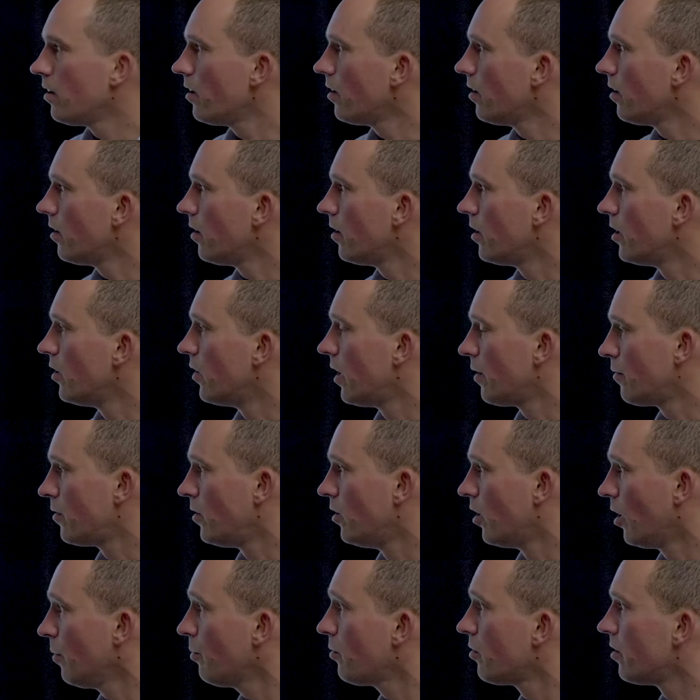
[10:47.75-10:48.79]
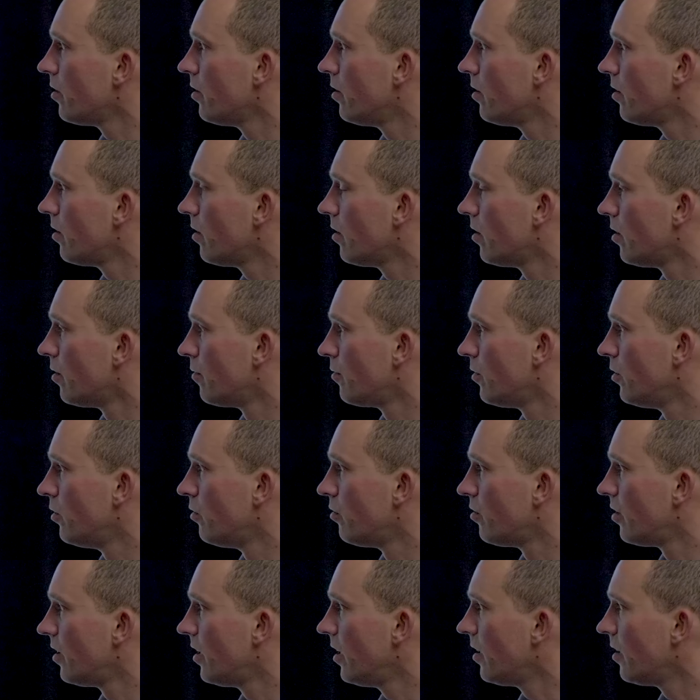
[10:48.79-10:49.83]
you have the option of
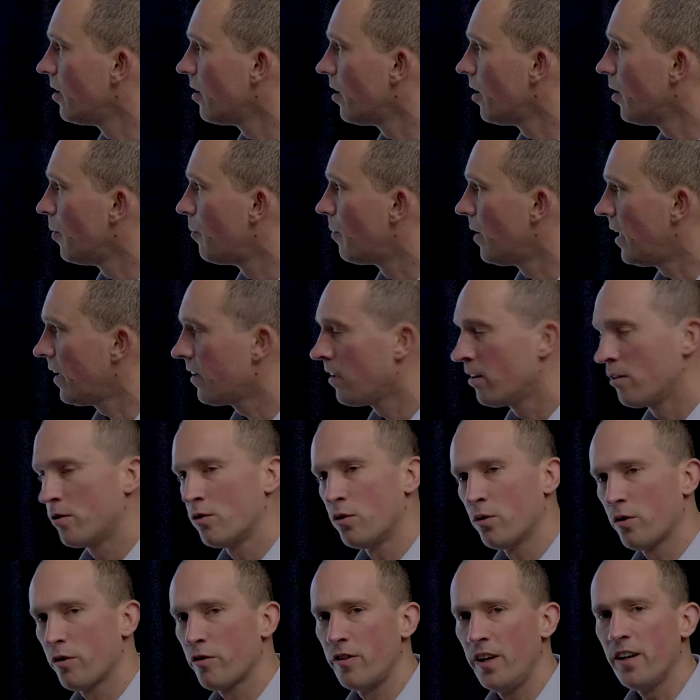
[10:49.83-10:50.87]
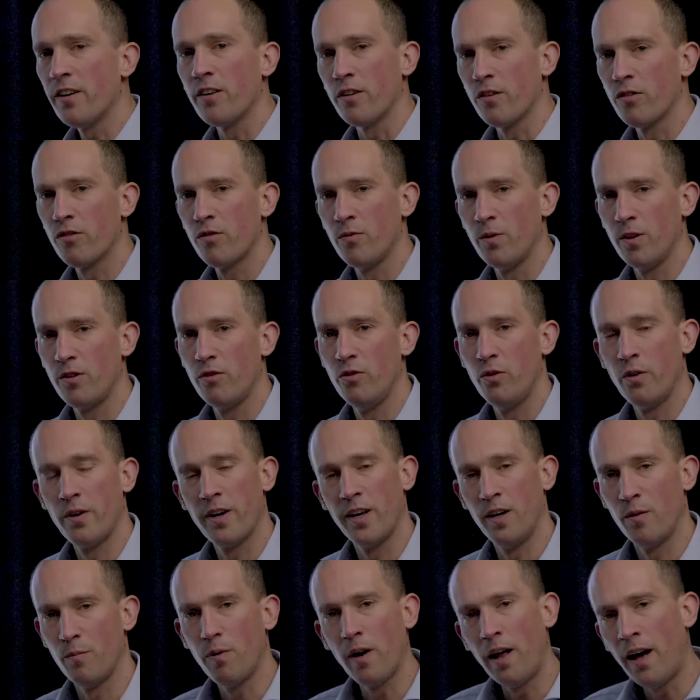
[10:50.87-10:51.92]
using black and gold stickers, which you
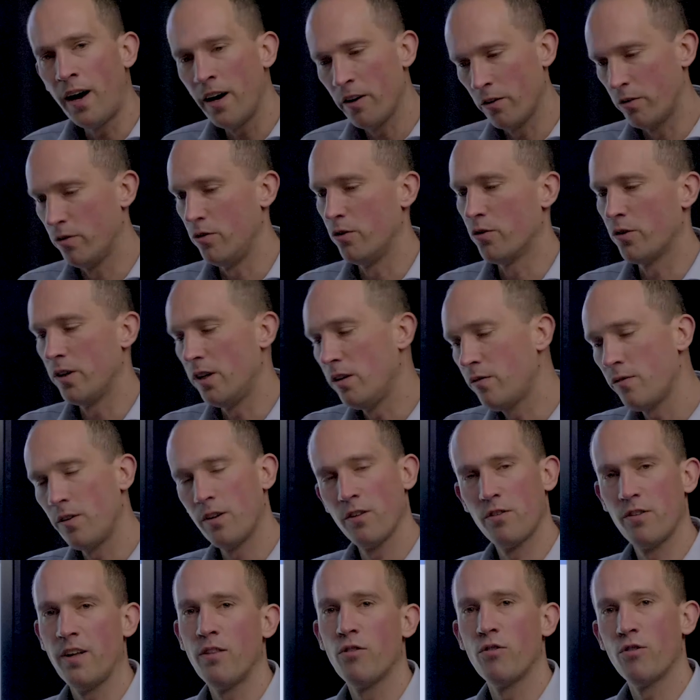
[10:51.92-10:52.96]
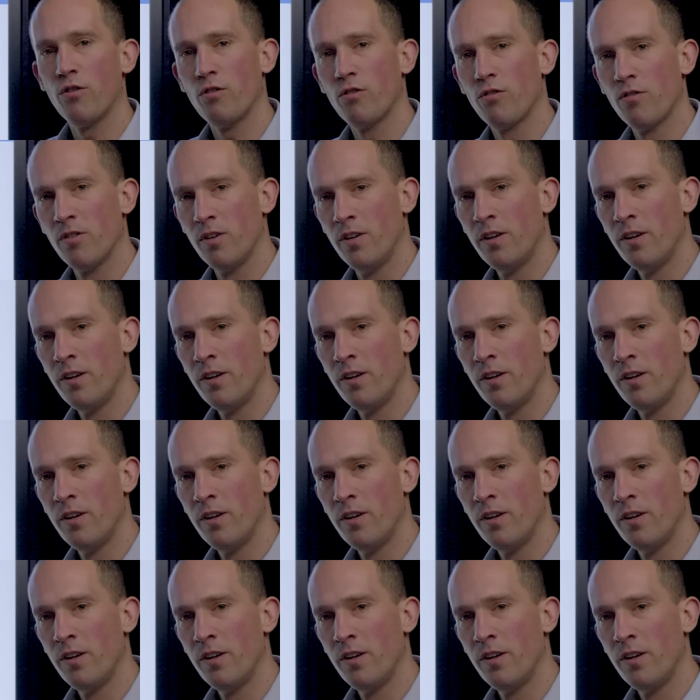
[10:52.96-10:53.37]
can apply on your heat flux sensors.